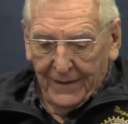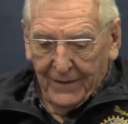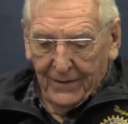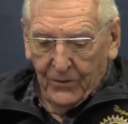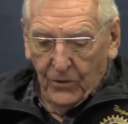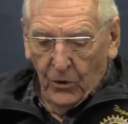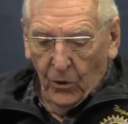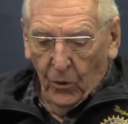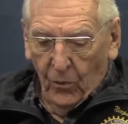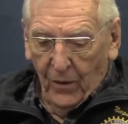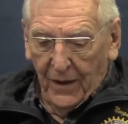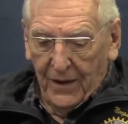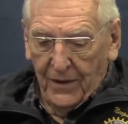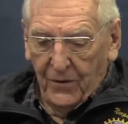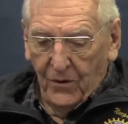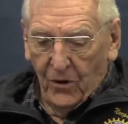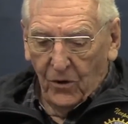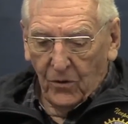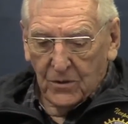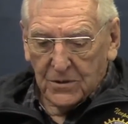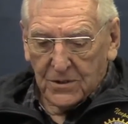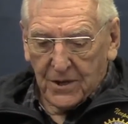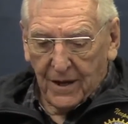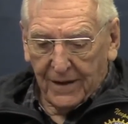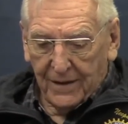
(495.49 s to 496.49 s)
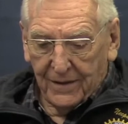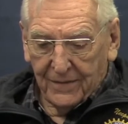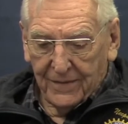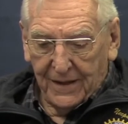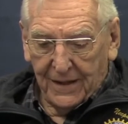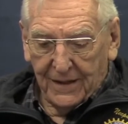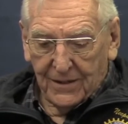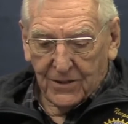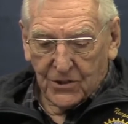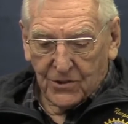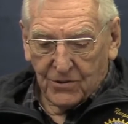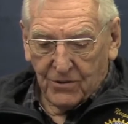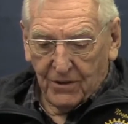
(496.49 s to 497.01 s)
No one knows how the
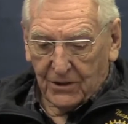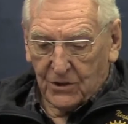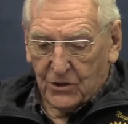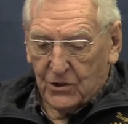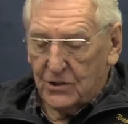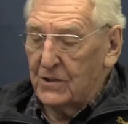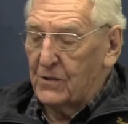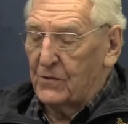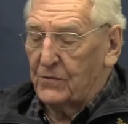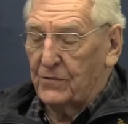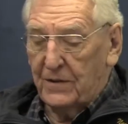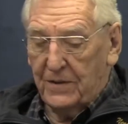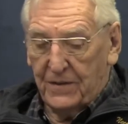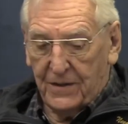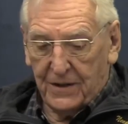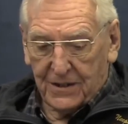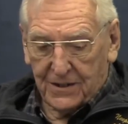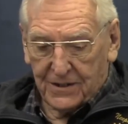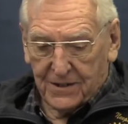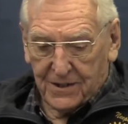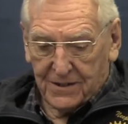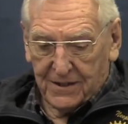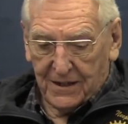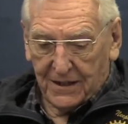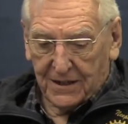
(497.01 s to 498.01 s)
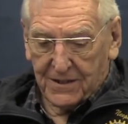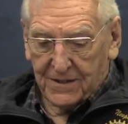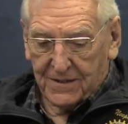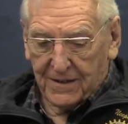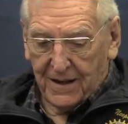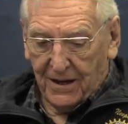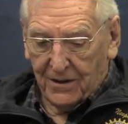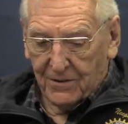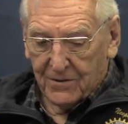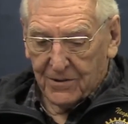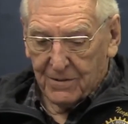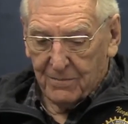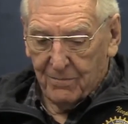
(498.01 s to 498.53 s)
instructions for this
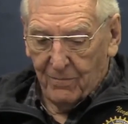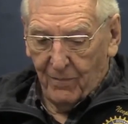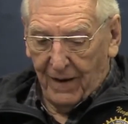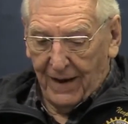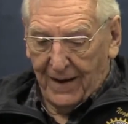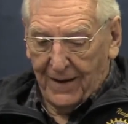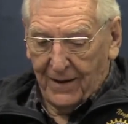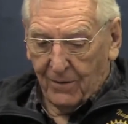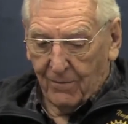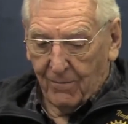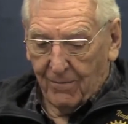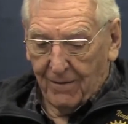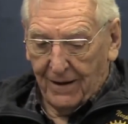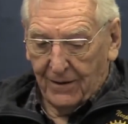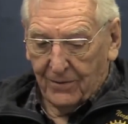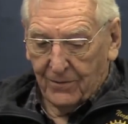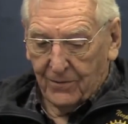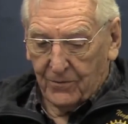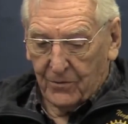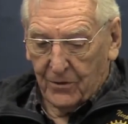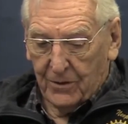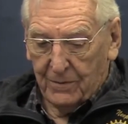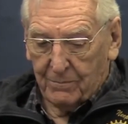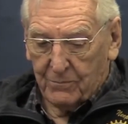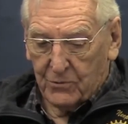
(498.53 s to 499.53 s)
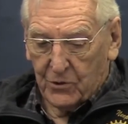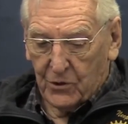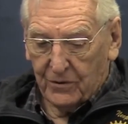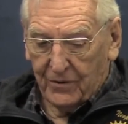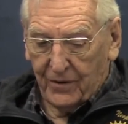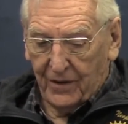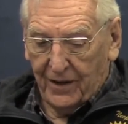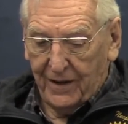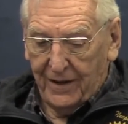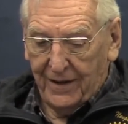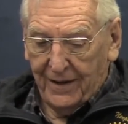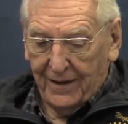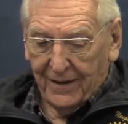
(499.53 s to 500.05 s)
6,000-mile round-trip
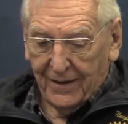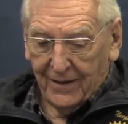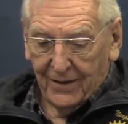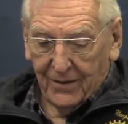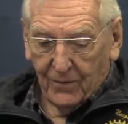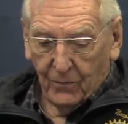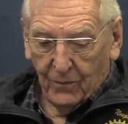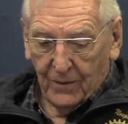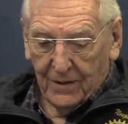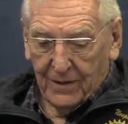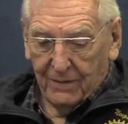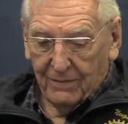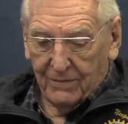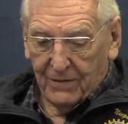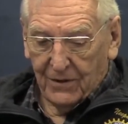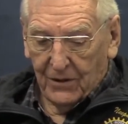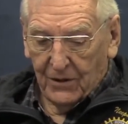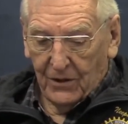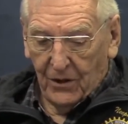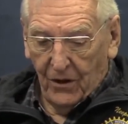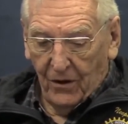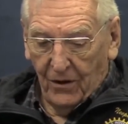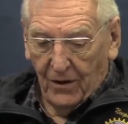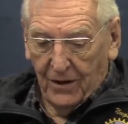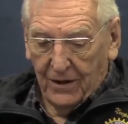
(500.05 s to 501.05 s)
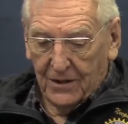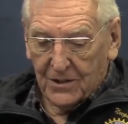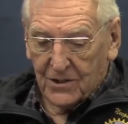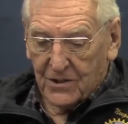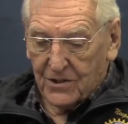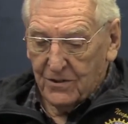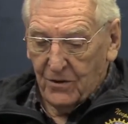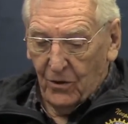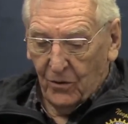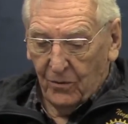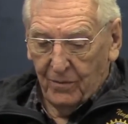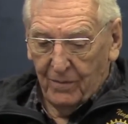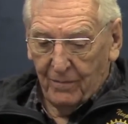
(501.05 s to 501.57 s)
journey, one of the longest
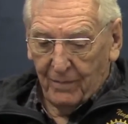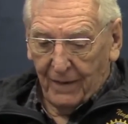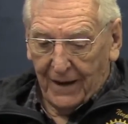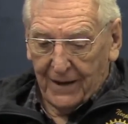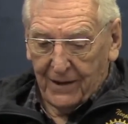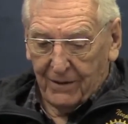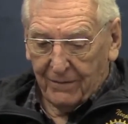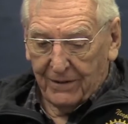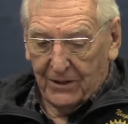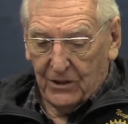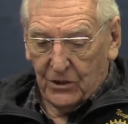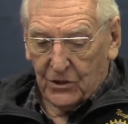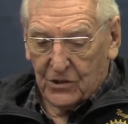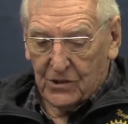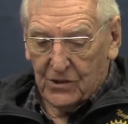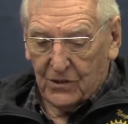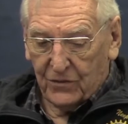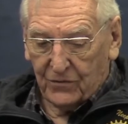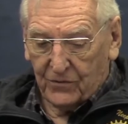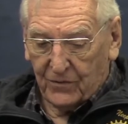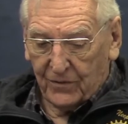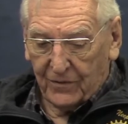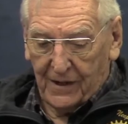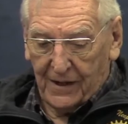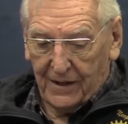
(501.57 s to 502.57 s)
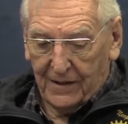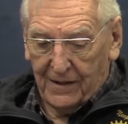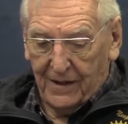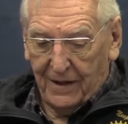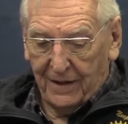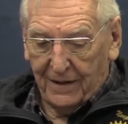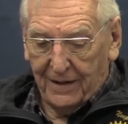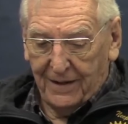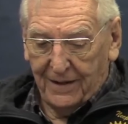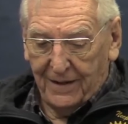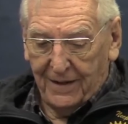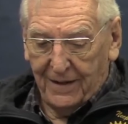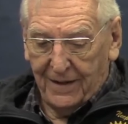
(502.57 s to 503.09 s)
known migrations for
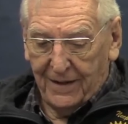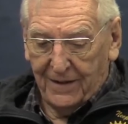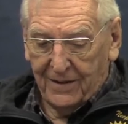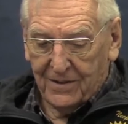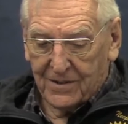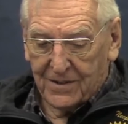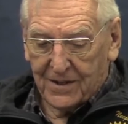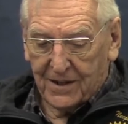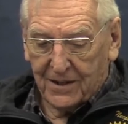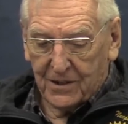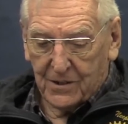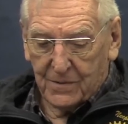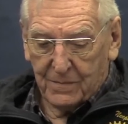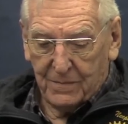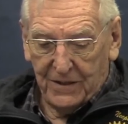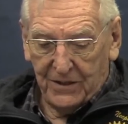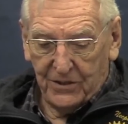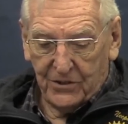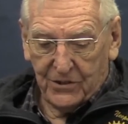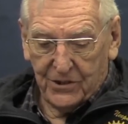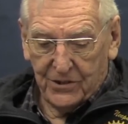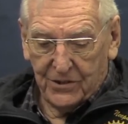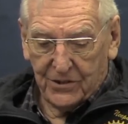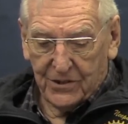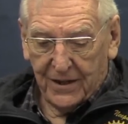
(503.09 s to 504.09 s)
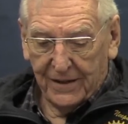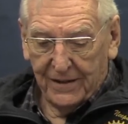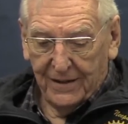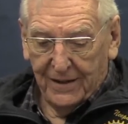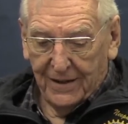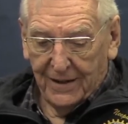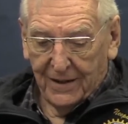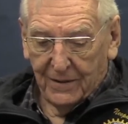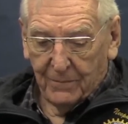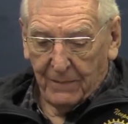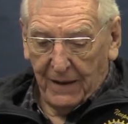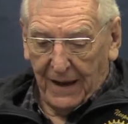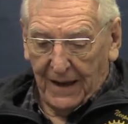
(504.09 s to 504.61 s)
any insect species,
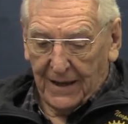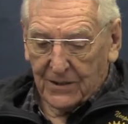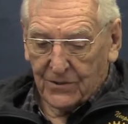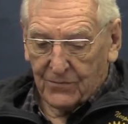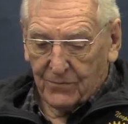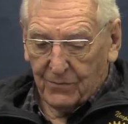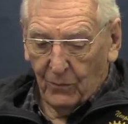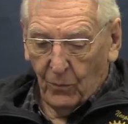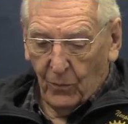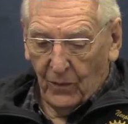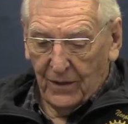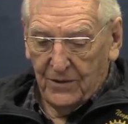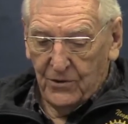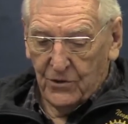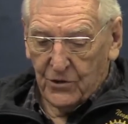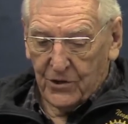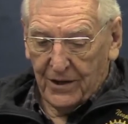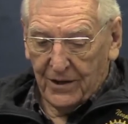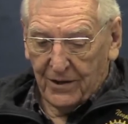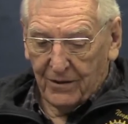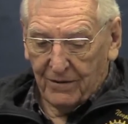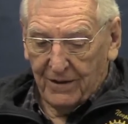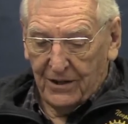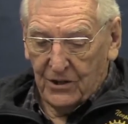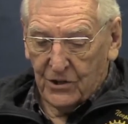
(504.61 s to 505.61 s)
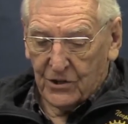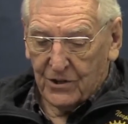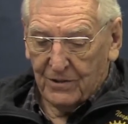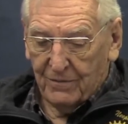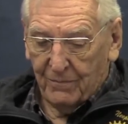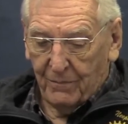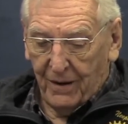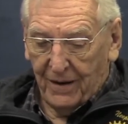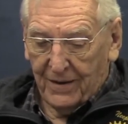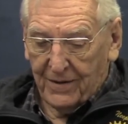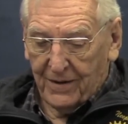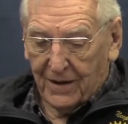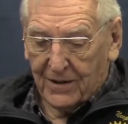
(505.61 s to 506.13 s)
pass from one generation of
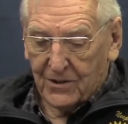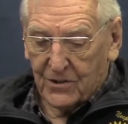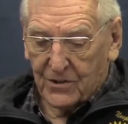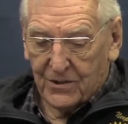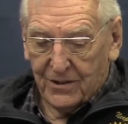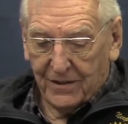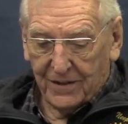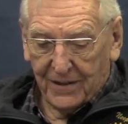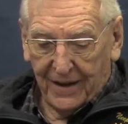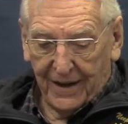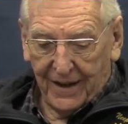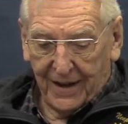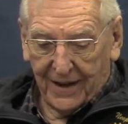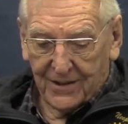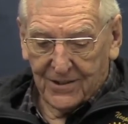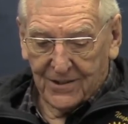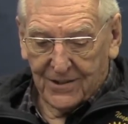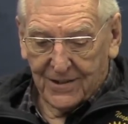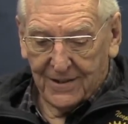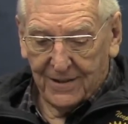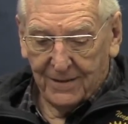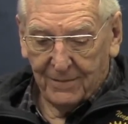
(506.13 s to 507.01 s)
monarchs to the next.